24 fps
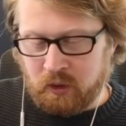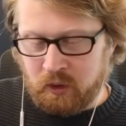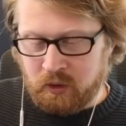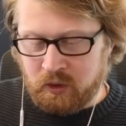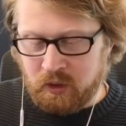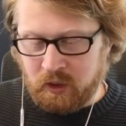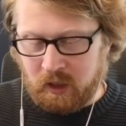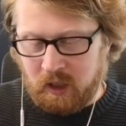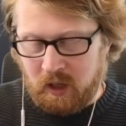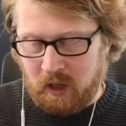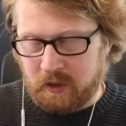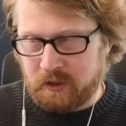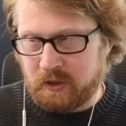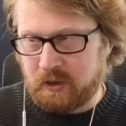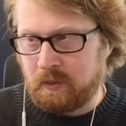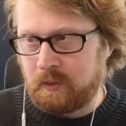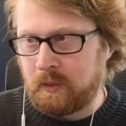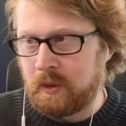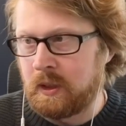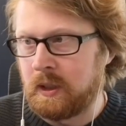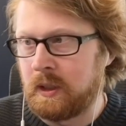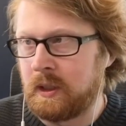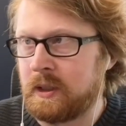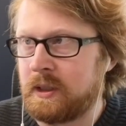you to
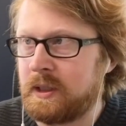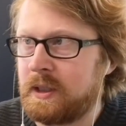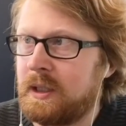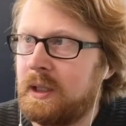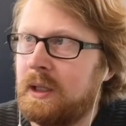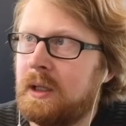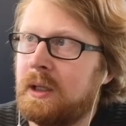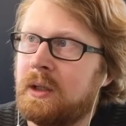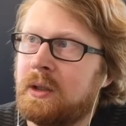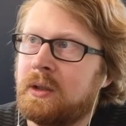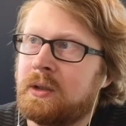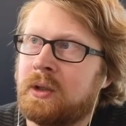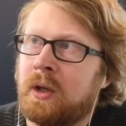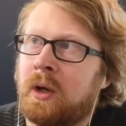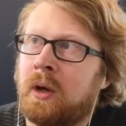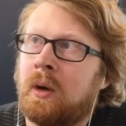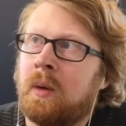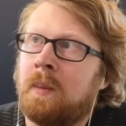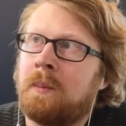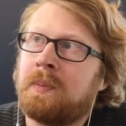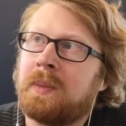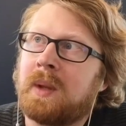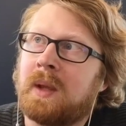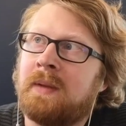customers. So
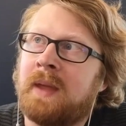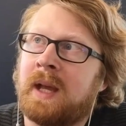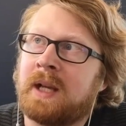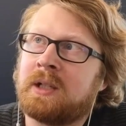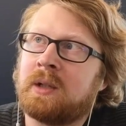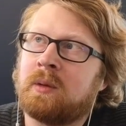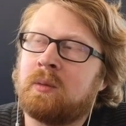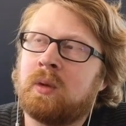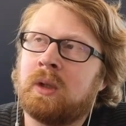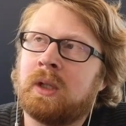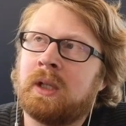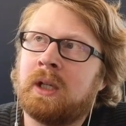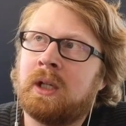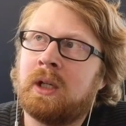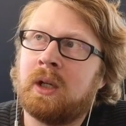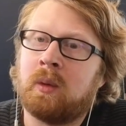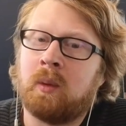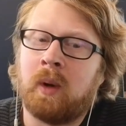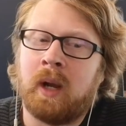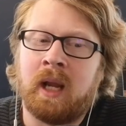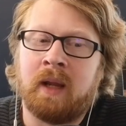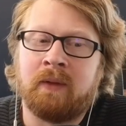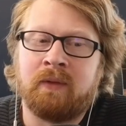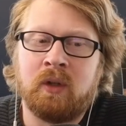that's a really good
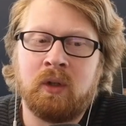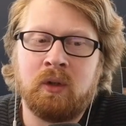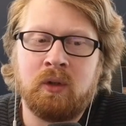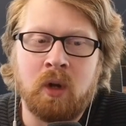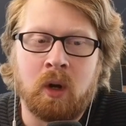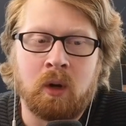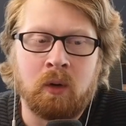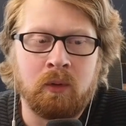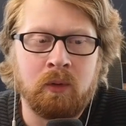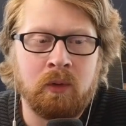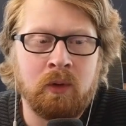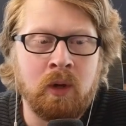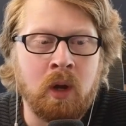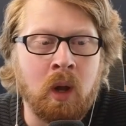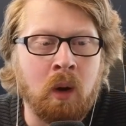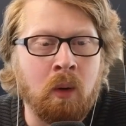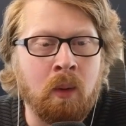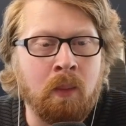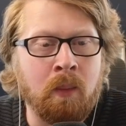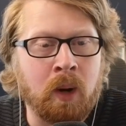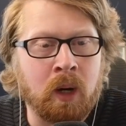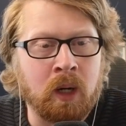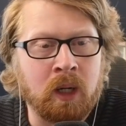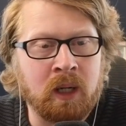way if you don't know a
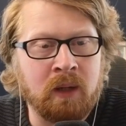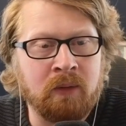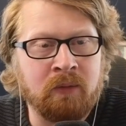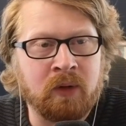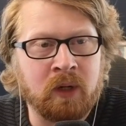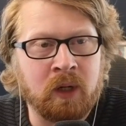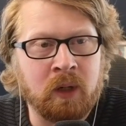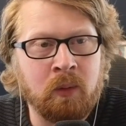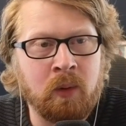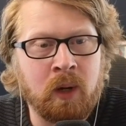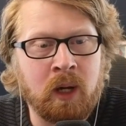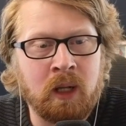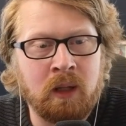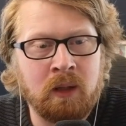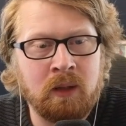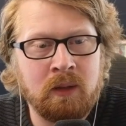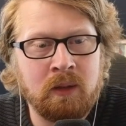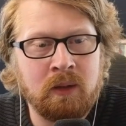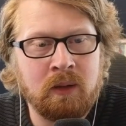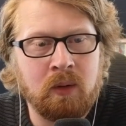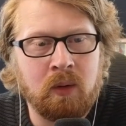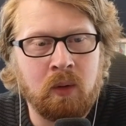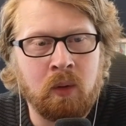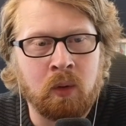market very well,
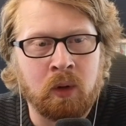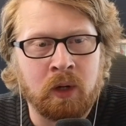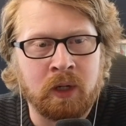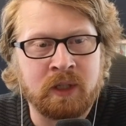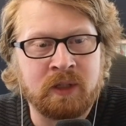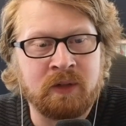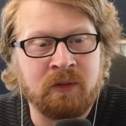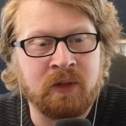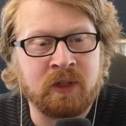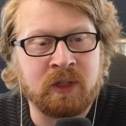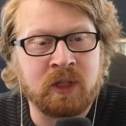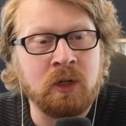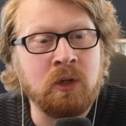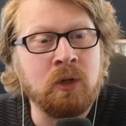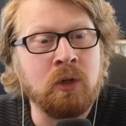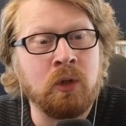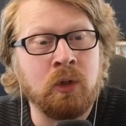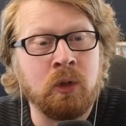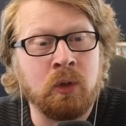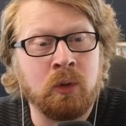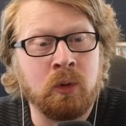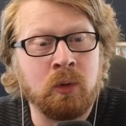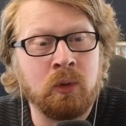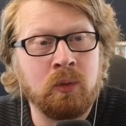or if it's a
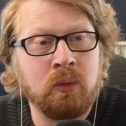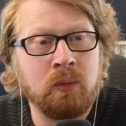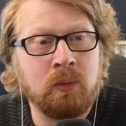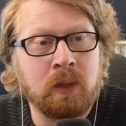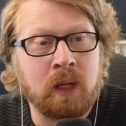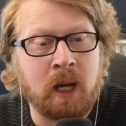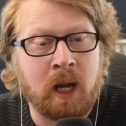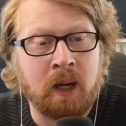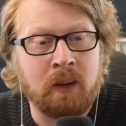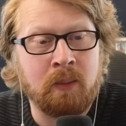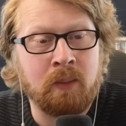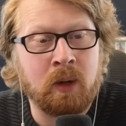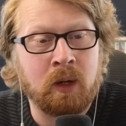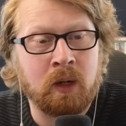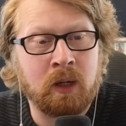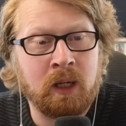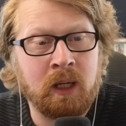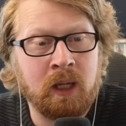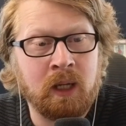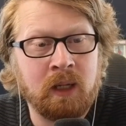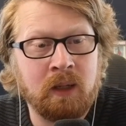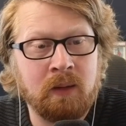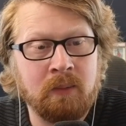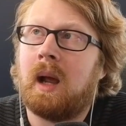new kind of
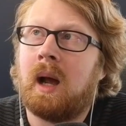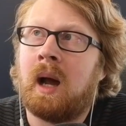market.